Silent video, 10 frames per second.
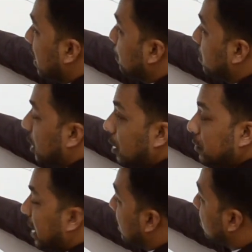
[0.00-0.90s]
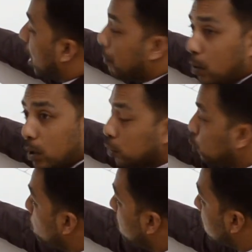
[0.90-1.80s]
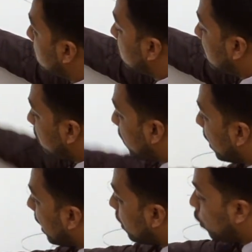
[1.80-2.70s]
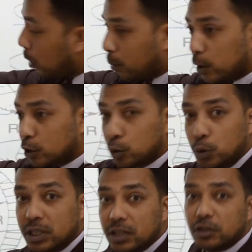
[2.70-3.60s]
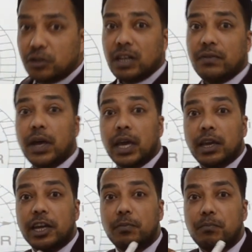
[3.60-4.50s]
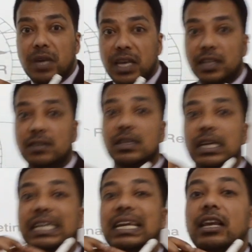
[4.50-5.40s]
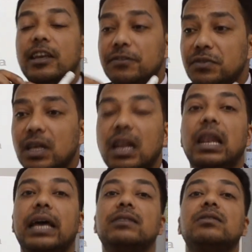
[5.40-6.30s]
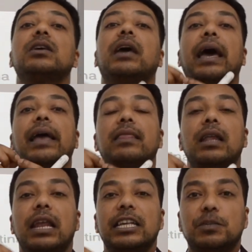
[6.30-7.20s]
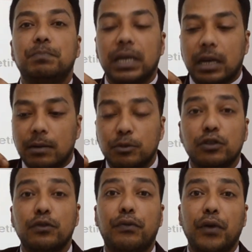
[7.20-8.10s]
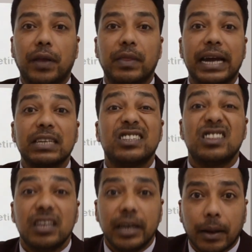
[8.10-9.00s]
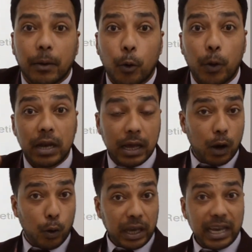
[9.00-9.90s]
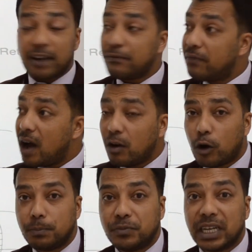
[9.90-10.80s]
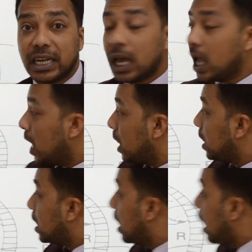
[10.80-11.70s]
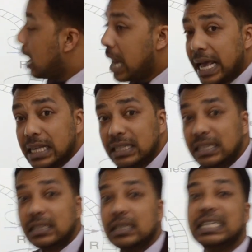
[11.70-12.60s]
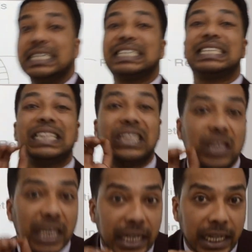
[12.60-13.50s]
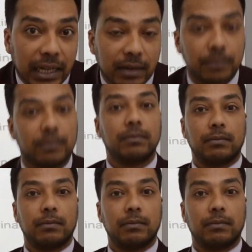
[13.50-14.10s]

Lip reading: themselves, that is the upper one squeezes itself, lower one squeezes itself. It means it leaves the lens and the lens becomes free, that is thin. When we are looking at a far object, the lens is thin.